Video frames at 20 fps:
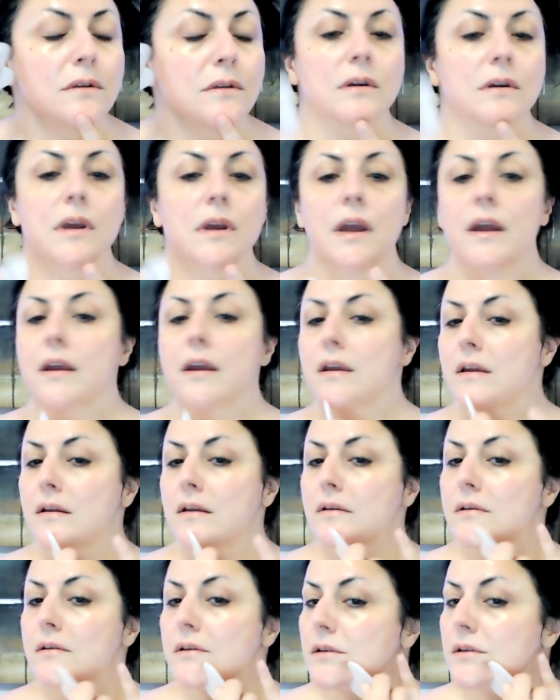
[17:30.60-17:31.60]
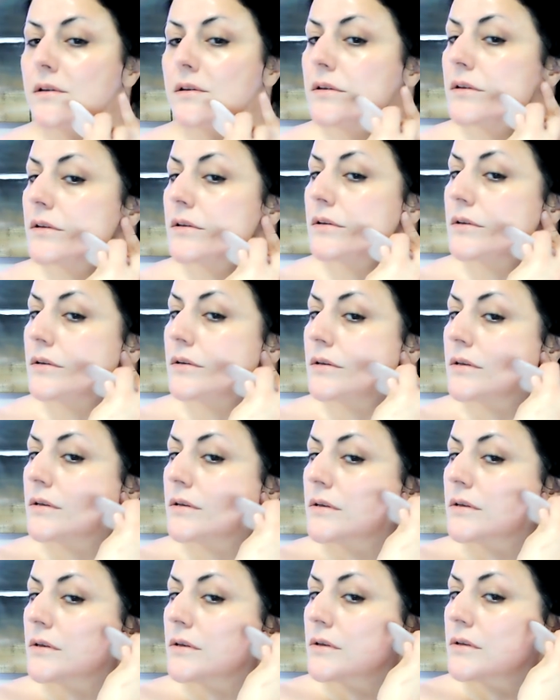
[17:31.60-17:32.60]
Okay,
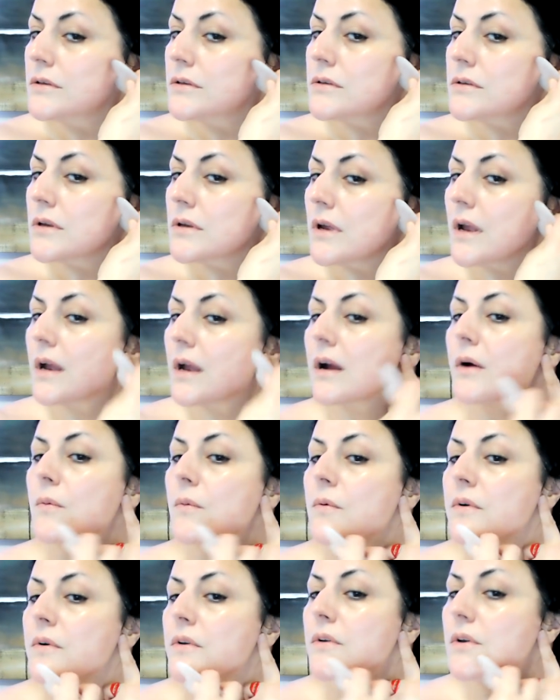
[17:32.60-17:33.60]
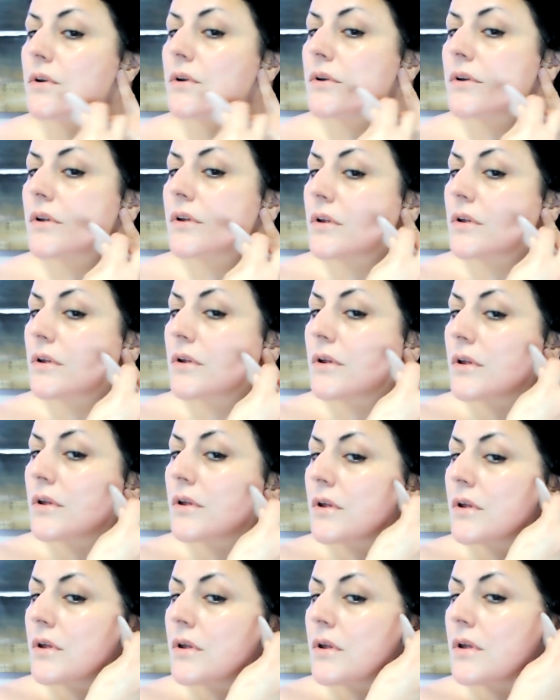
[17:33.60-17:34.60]
so outward,
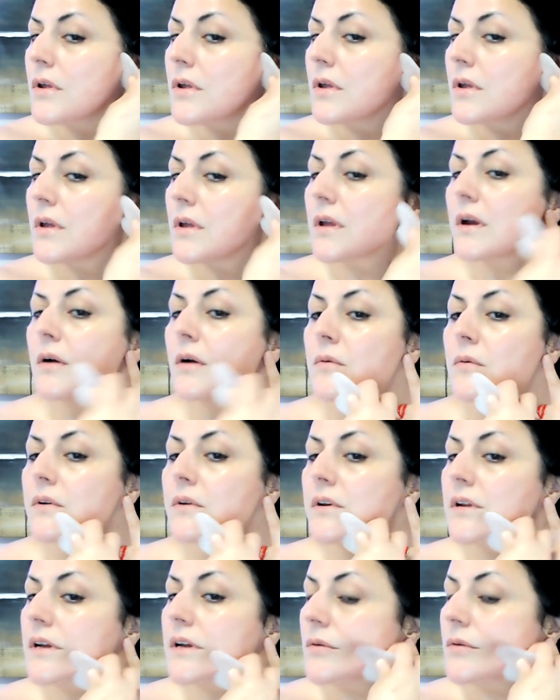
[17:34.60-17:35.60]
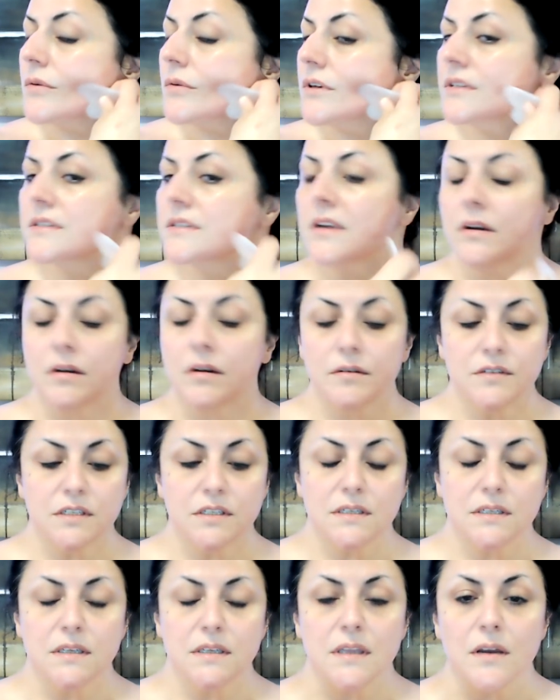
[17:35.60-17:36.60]
outward, outward. So I
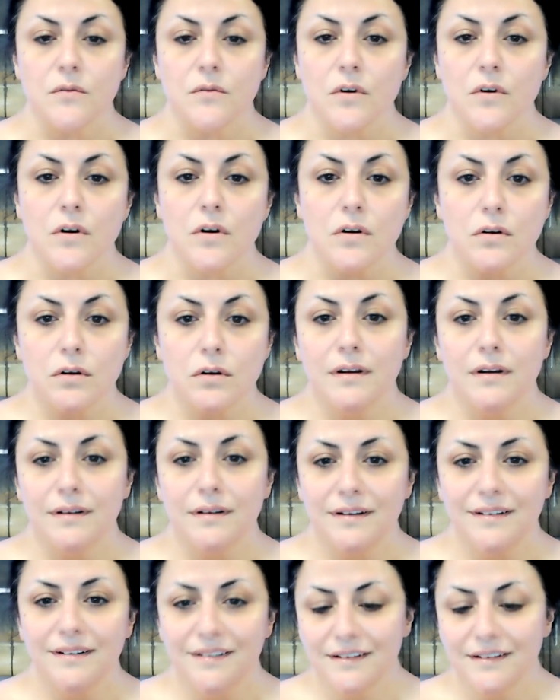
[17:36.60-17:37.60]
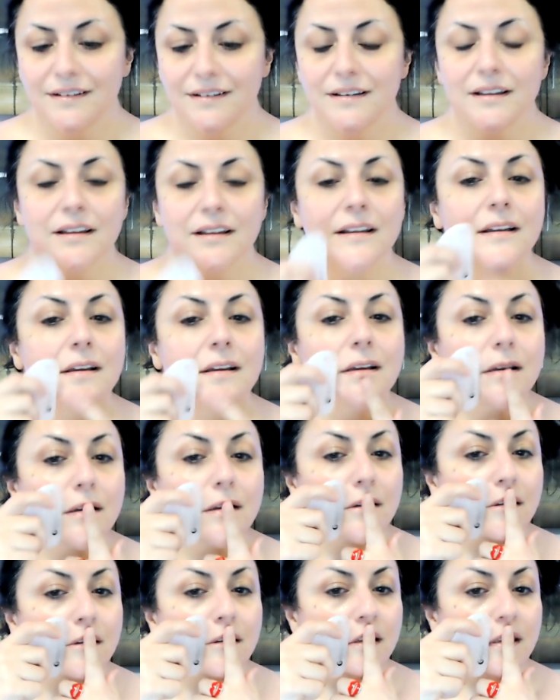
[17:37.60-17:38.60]
just did that wrong.
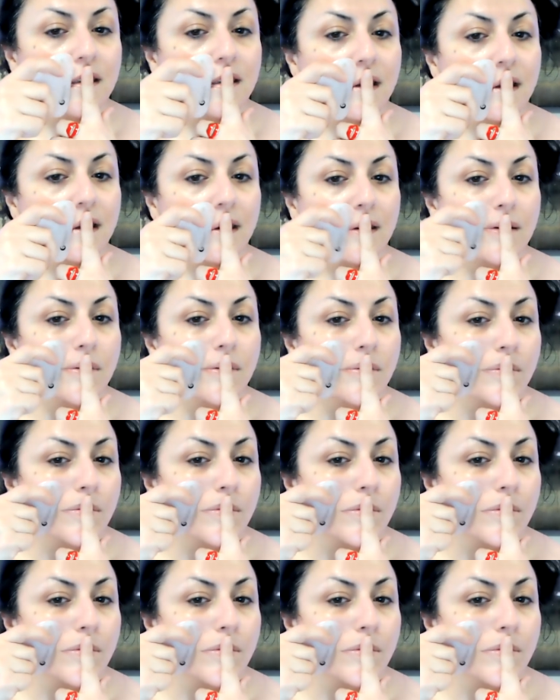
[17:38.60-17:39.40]
And then